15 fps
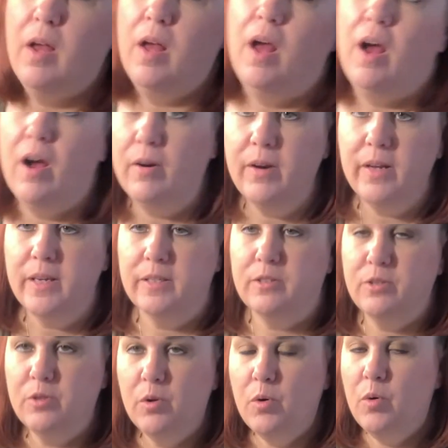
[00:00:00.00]
All right,
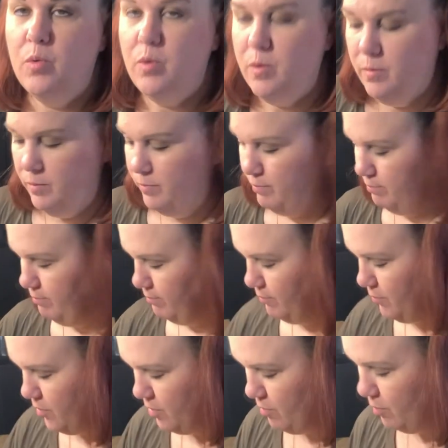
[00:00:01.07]
so
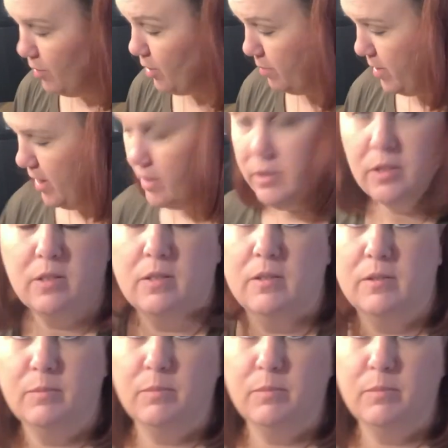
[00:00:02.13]
we're a mess